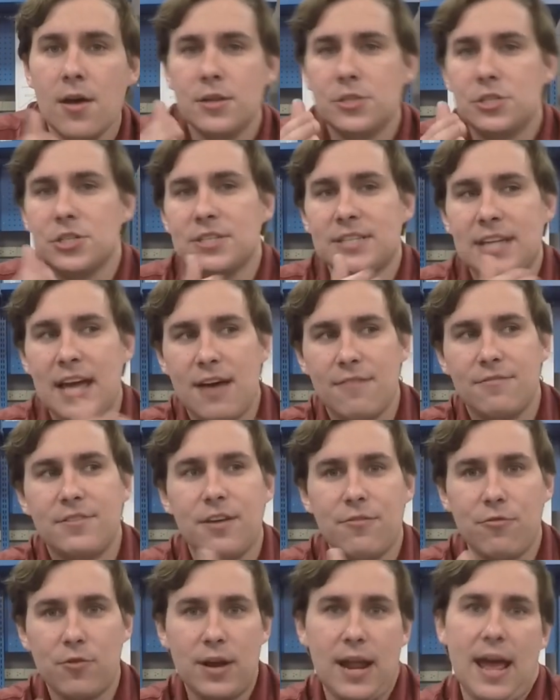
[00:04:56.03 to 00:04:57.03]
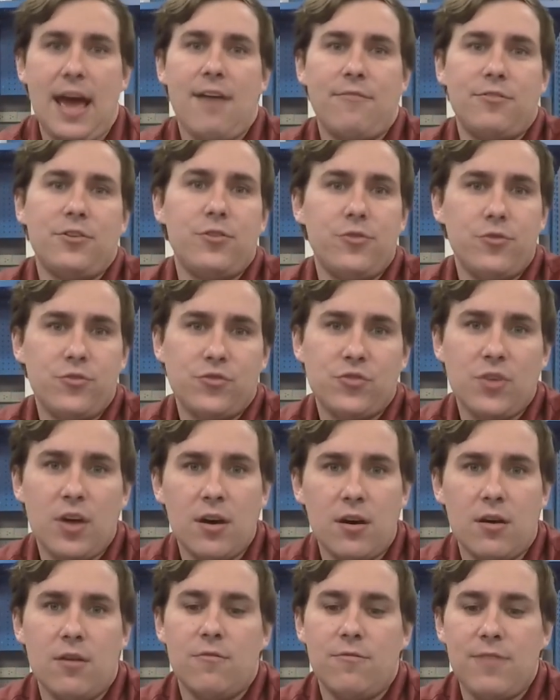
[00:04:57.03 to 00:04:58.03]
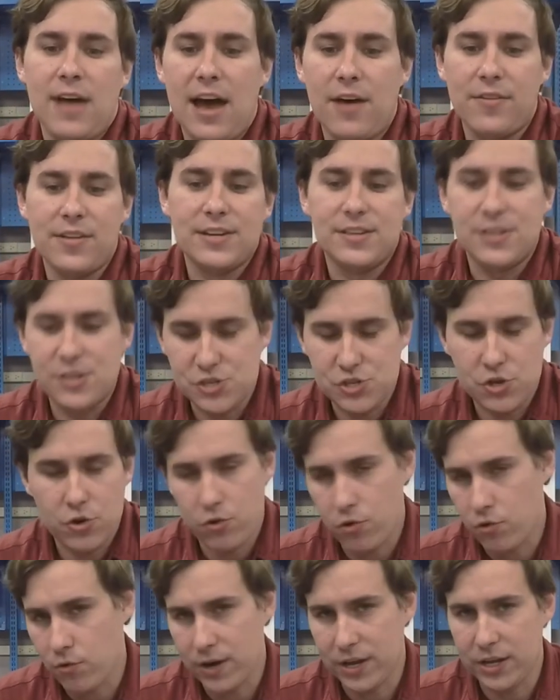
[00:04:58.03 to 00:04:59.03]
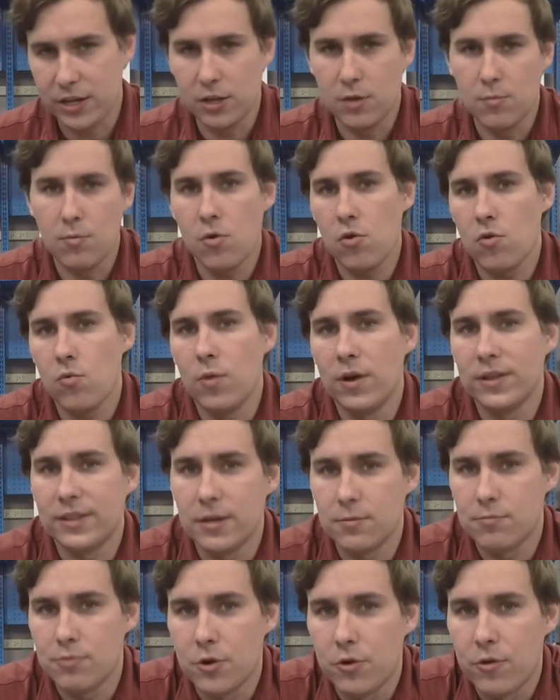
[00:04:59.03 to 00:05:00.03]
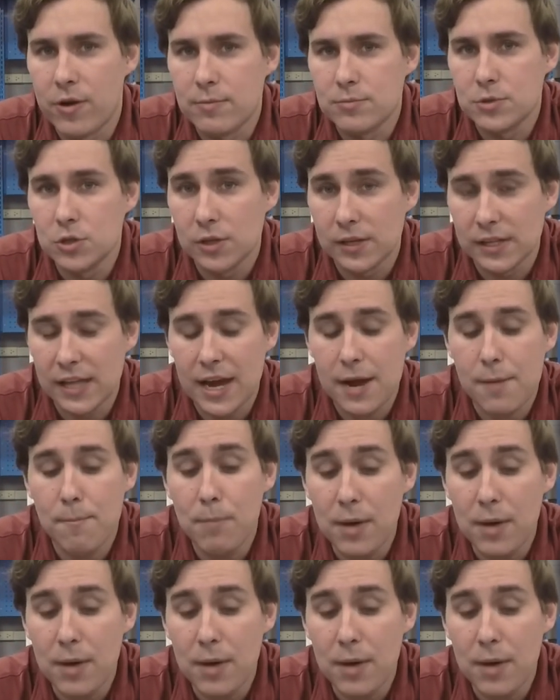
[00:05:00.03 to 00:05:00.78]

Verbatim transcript: just have different avenues of how they teach their curriculum or what their programs look like.